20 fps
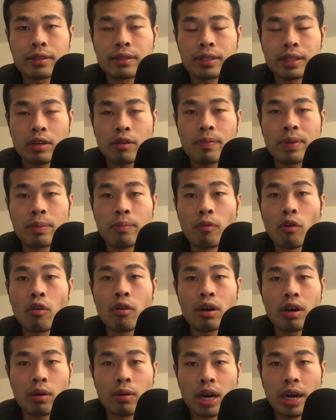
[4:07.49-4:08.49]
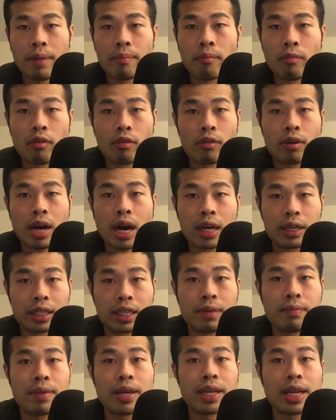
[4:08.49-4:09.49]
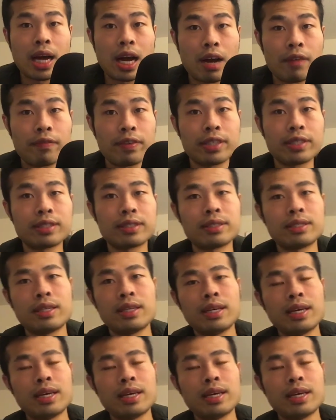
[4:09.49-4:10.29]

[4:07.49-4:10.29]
There will be more and more on demand office.